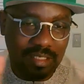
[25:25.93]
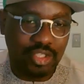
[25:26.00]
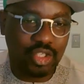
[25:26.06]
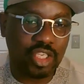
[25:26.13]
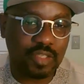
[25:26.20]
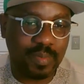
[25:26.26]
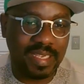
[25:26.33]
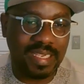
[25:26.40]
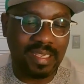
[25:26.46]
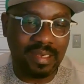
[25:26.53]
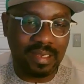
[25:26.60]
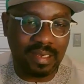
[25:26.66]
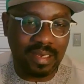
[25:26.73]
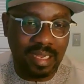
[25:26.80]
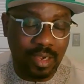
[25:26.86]
Just be
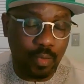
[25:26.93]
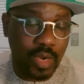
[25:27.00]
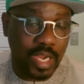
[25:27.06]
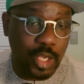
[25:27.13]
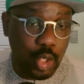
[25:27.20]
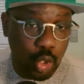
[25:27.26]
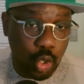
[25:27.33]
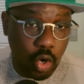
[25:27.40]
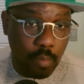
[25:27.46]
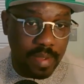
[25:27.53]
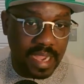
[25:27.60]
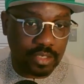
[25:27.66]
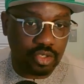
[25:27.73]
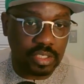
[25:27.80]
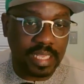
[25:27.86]
in the now. When you go
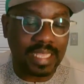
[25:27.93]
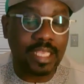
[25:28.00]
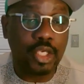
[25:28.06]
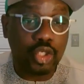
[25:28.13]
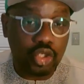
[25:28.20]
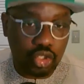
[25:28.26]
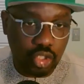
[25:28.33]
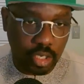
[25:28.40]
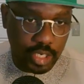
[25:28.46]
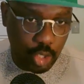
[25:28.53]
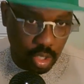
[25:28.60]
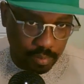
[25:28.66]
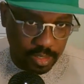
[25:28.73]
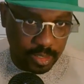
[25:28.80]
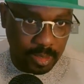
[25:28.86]
back today, study
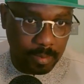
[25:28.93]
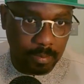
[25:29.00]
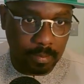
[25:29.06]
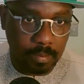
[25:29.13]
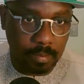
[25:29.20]
your body.